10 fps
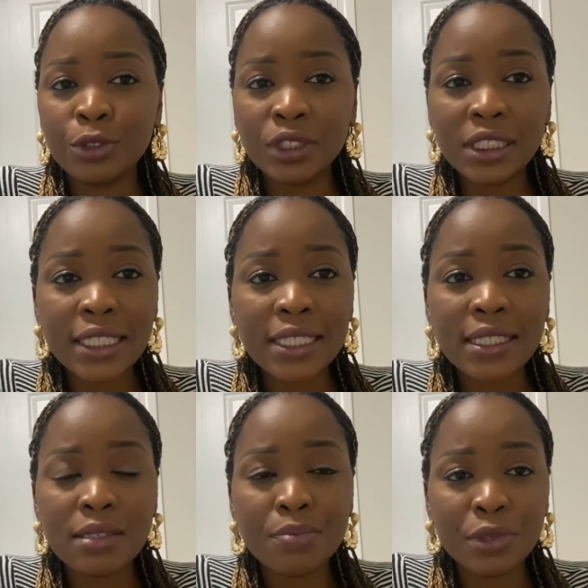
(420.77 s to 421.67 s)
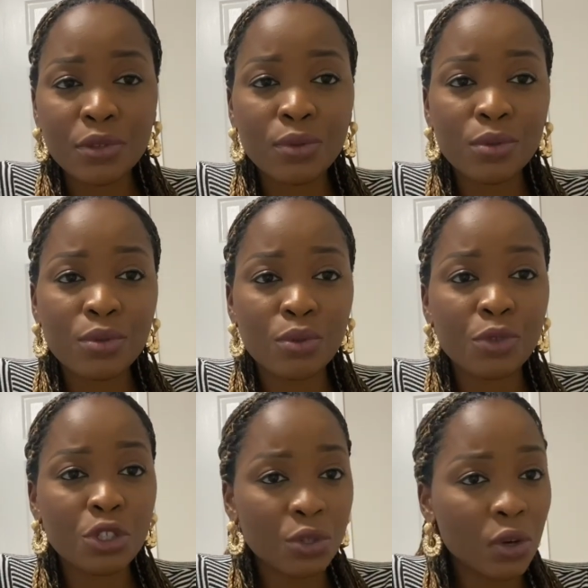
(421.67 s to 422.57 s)
utility bills to
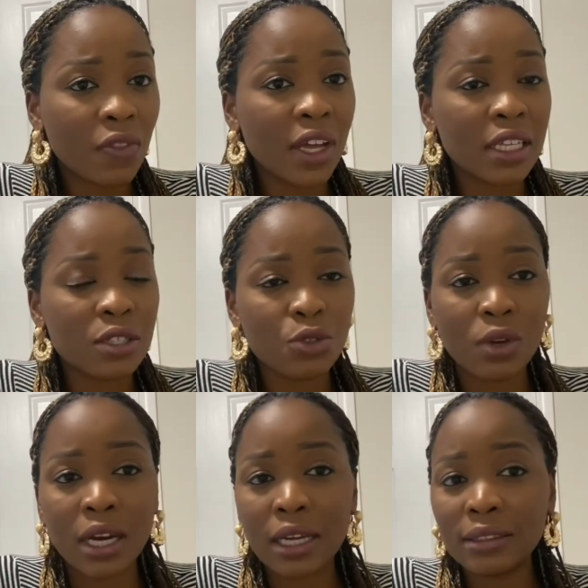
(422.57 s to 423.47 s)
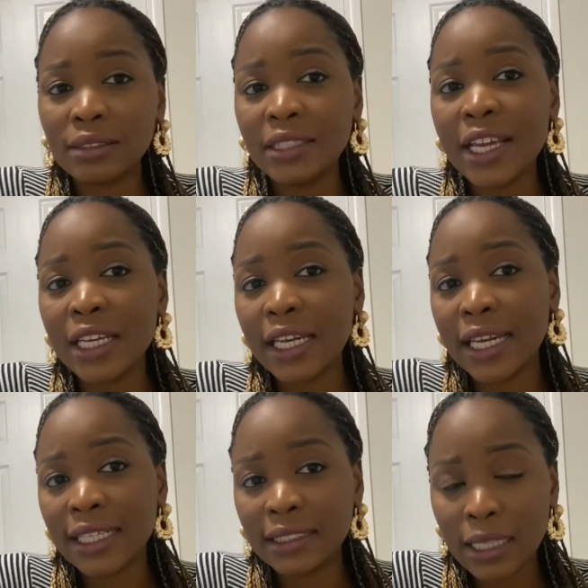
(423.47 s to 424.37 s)
be sure that you are staying in
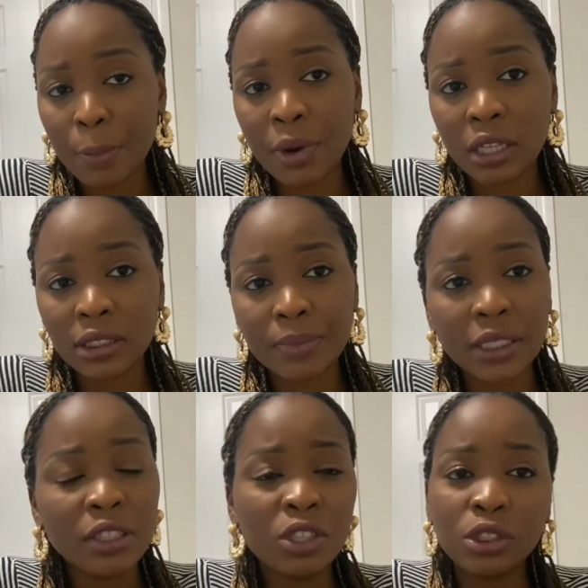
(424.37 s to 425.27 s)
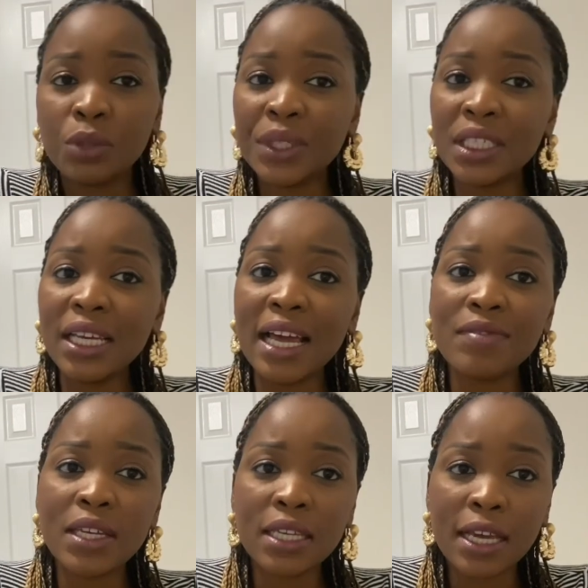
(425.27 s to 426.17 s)
that apartment. So we didn't have
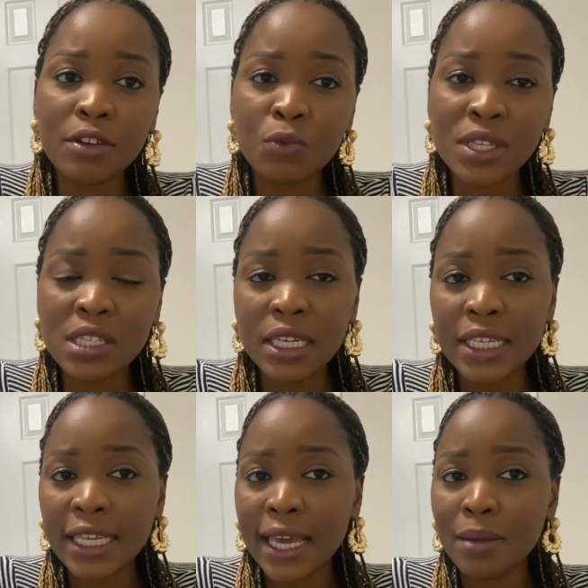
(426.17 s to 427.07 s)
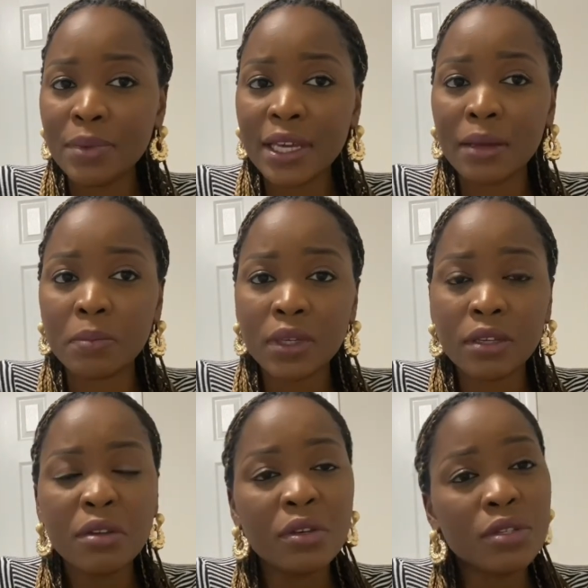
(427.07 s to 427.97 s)
any. We're still in the
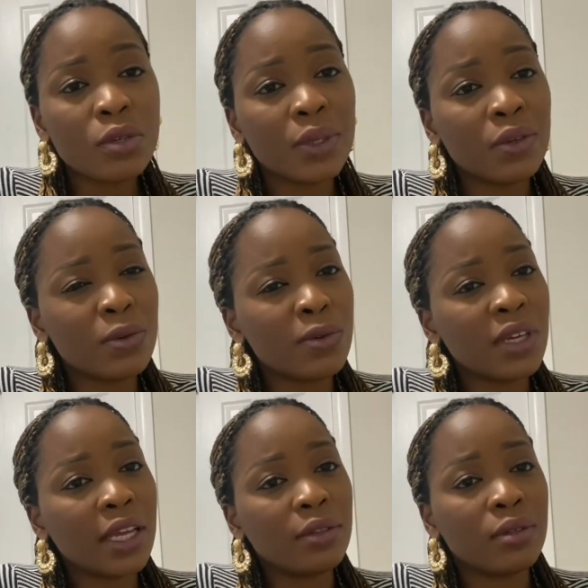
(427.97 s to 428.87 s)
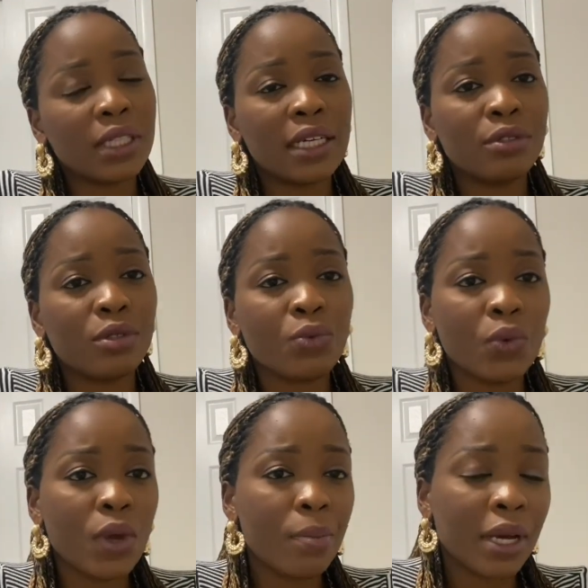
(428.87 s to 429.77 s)
Airbnb, so we couldn't get all that done. We
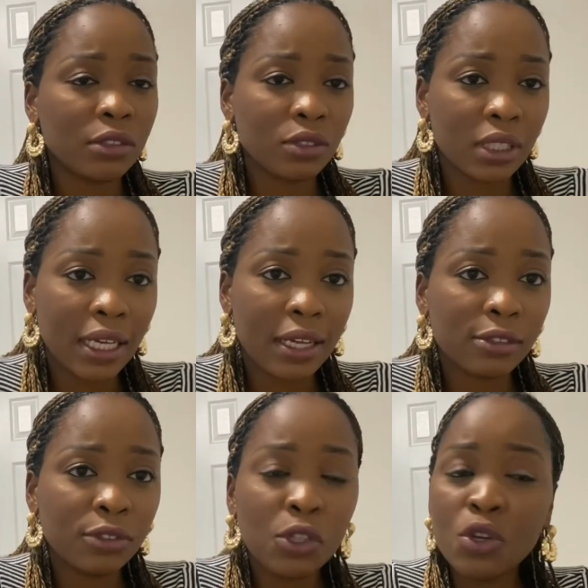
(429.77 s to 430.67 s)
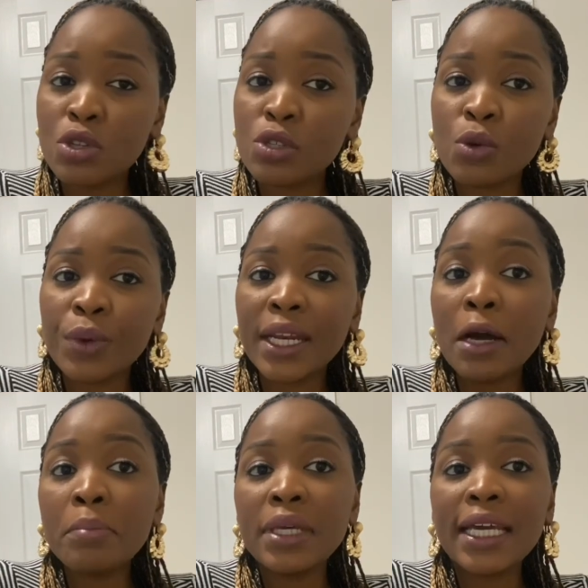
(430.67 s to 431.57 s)
went back to the house. So we
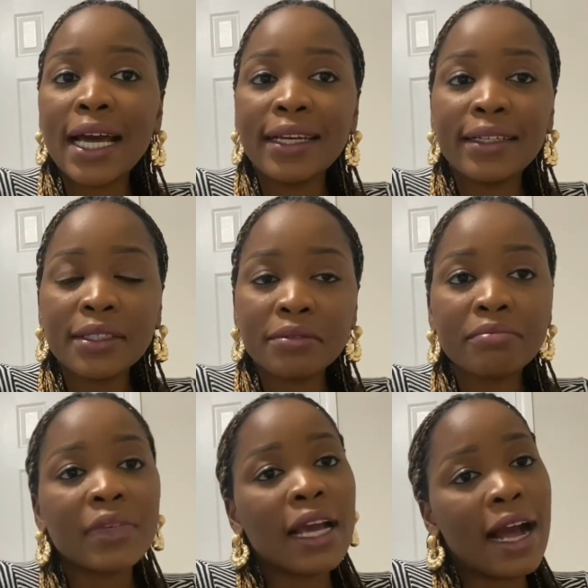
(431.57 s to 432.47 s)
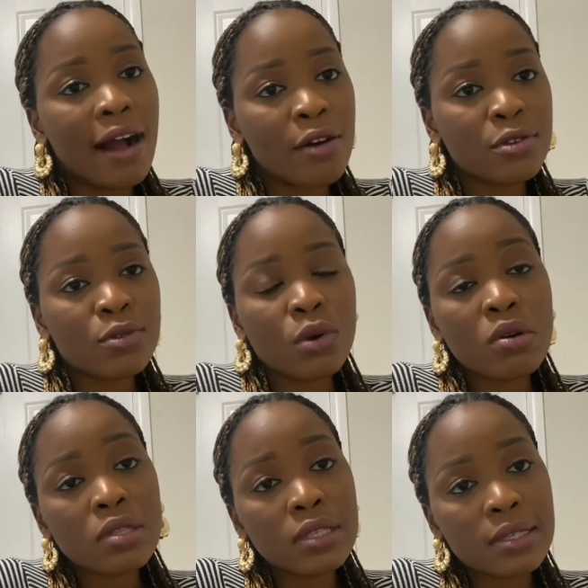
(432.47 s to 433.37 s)
now began house
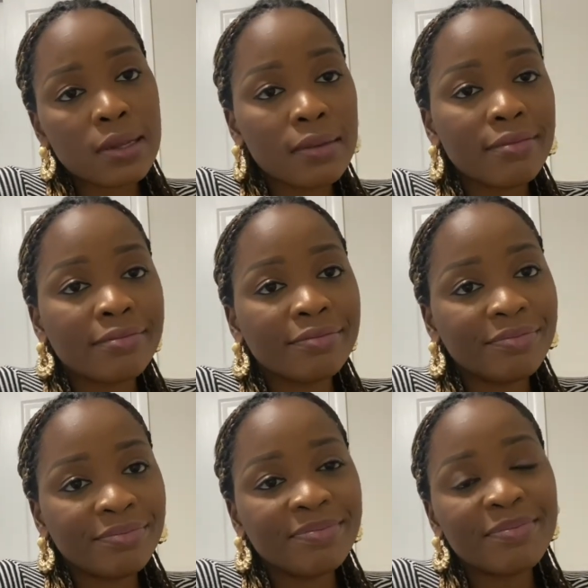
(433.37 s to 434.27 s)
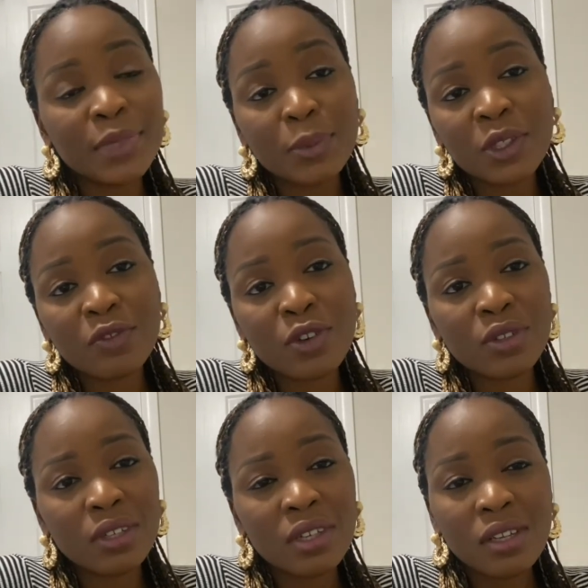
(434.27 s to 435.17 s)
hunting. Hmm, people of God,
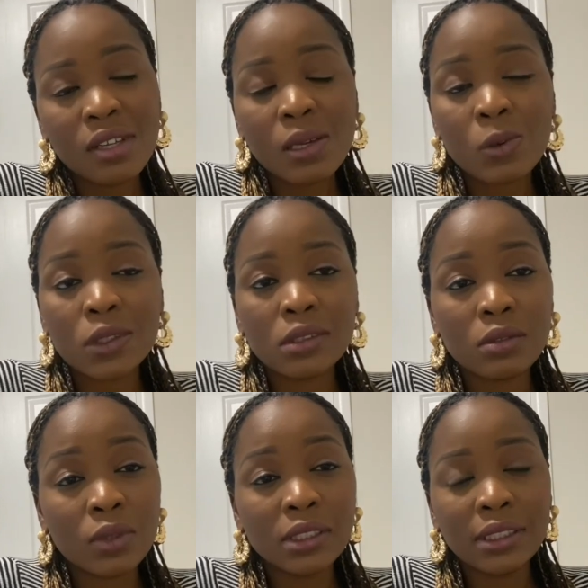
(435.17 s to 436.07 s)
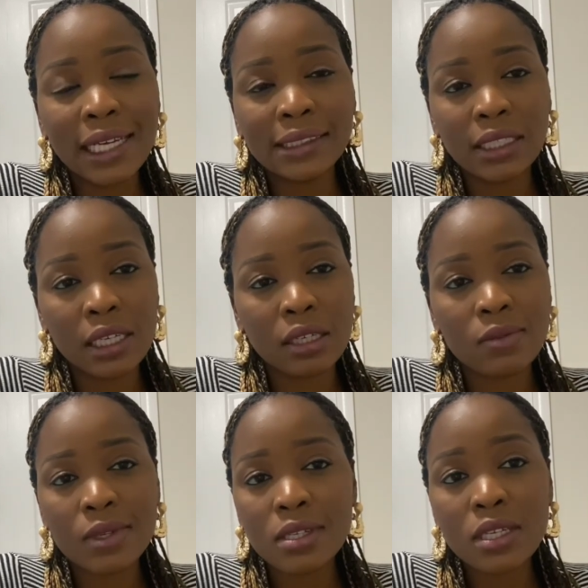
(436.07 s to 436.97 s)
it was it was tasking. It
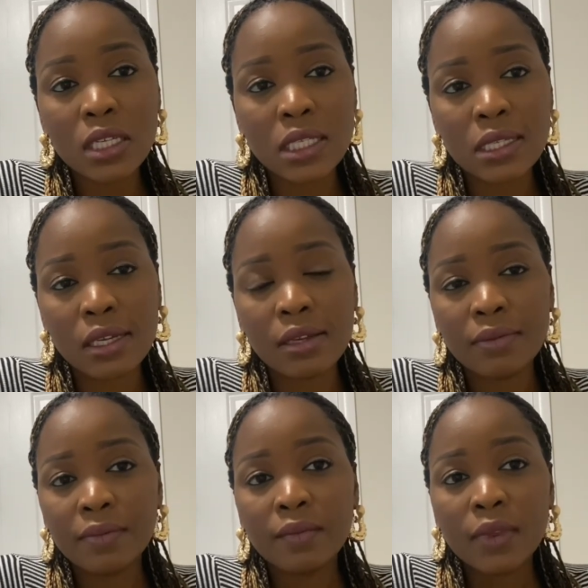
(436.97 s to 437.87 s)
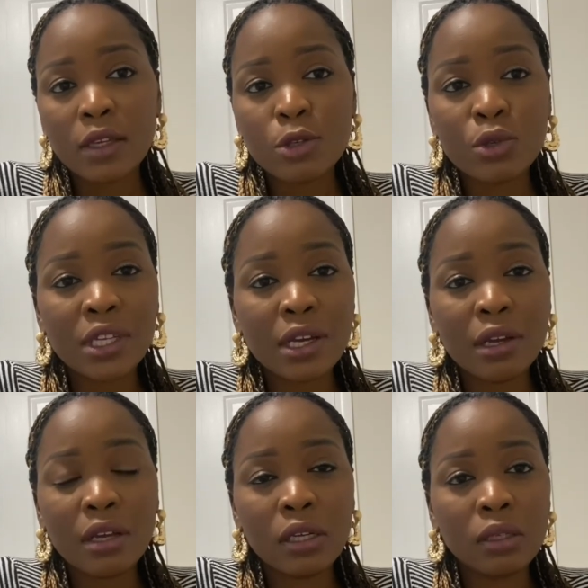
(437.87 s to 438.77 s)
wasn't easy so
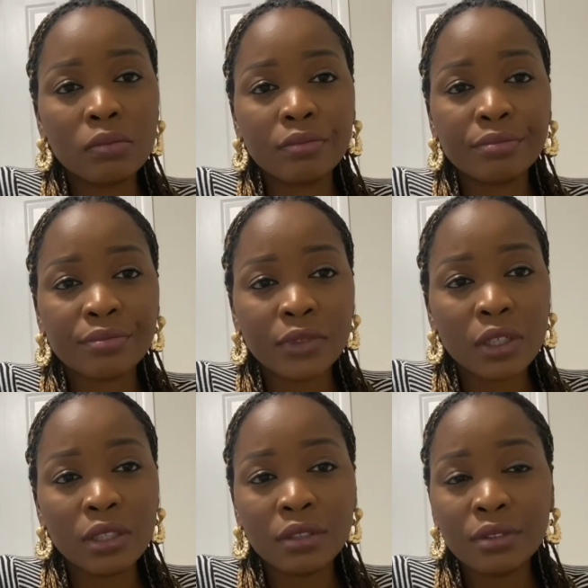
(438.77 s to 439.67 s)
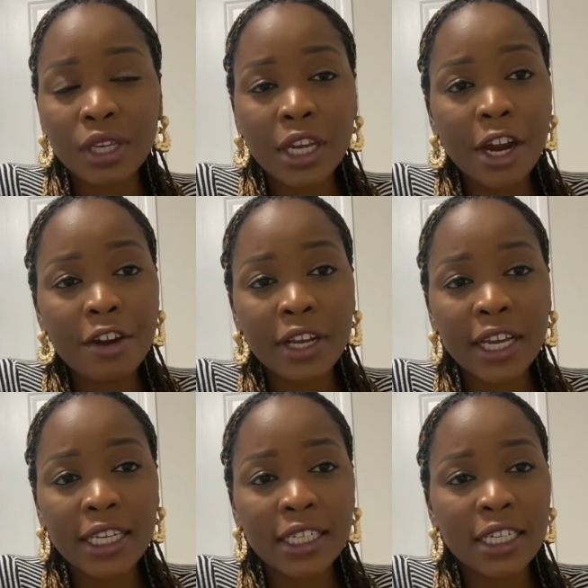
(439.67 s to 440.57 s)
they're um and here in
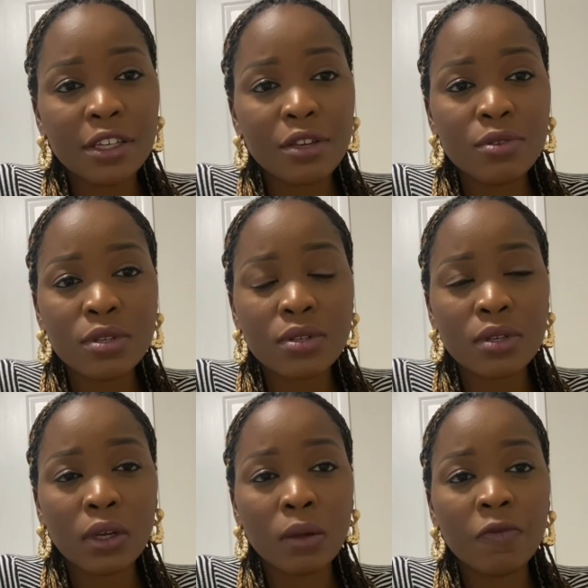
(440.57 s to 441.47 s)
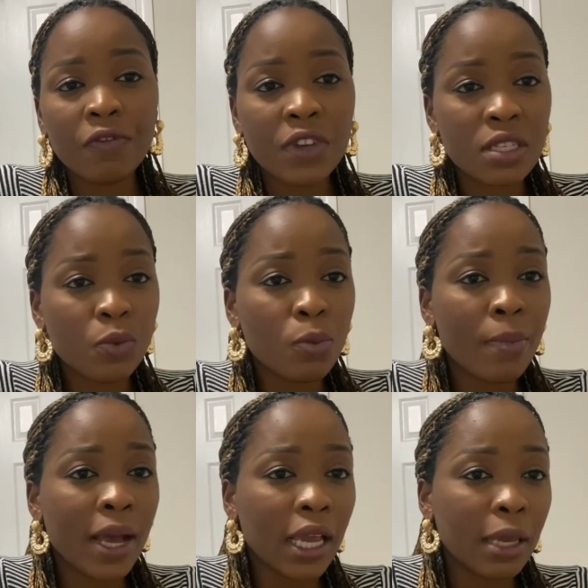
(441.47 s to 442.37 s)
canada they use um facebook
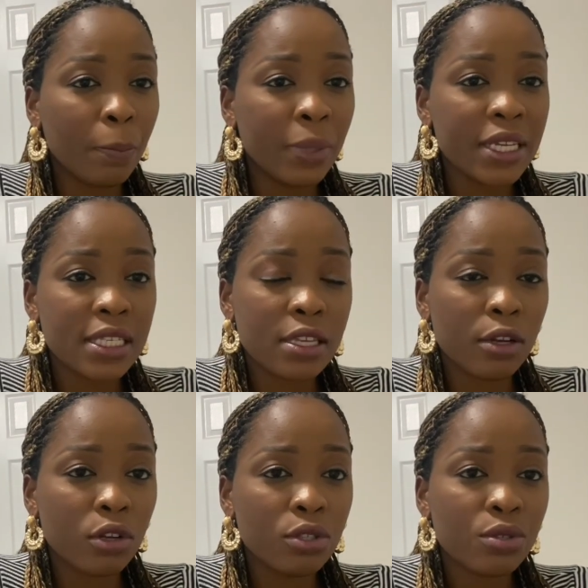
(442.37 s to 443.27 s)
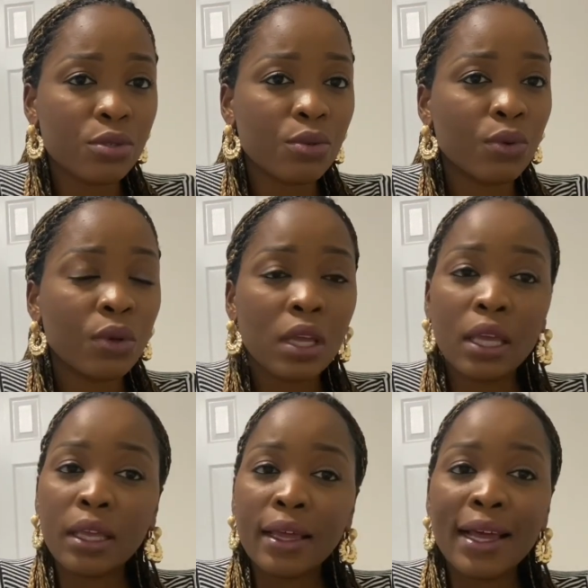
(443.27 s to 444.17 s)
marketplace a lot so
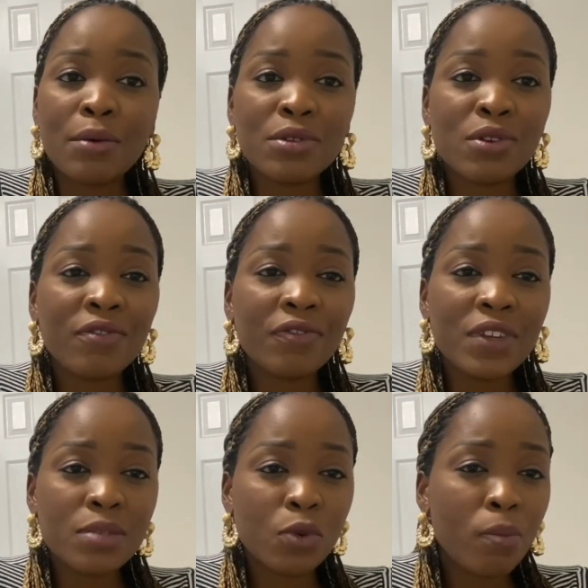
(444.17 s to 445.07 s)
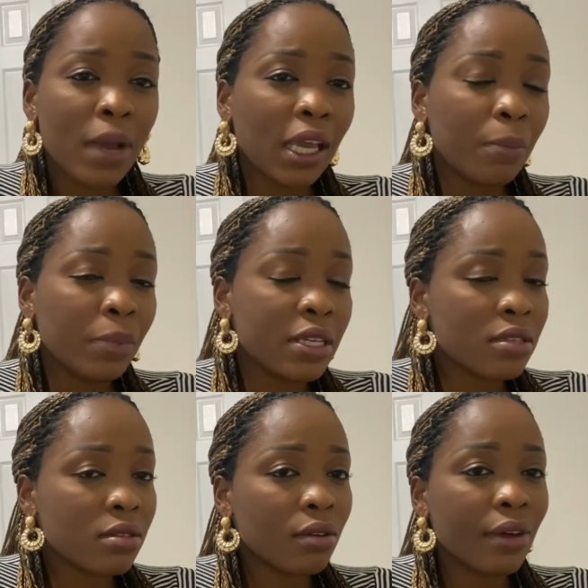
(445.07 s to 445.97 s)
i was on facebook
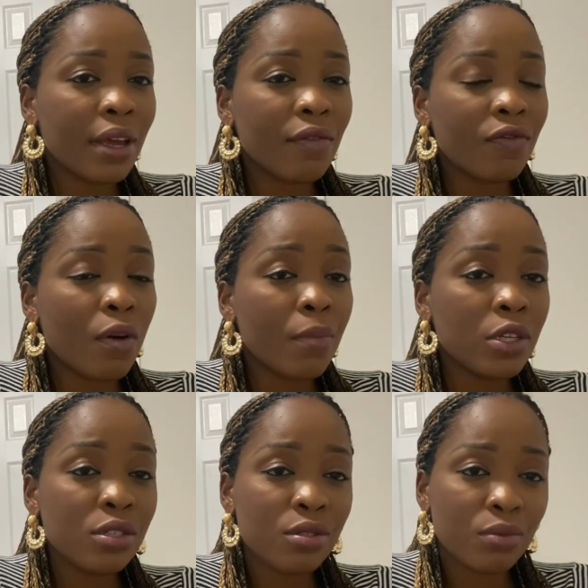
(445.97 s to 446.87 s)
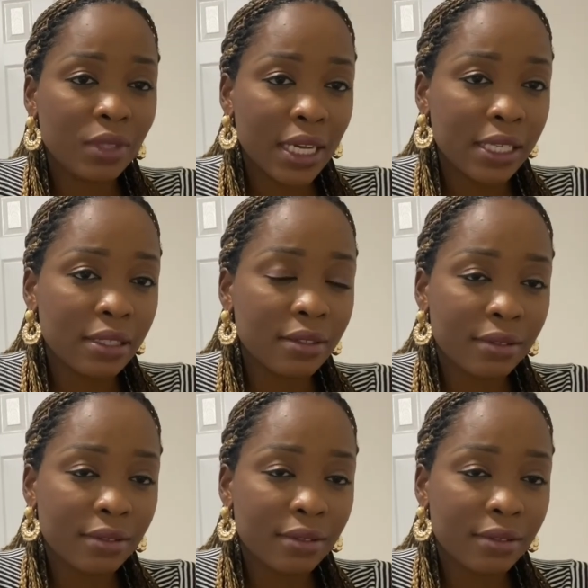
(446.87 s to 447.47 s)
marketplace from morning till night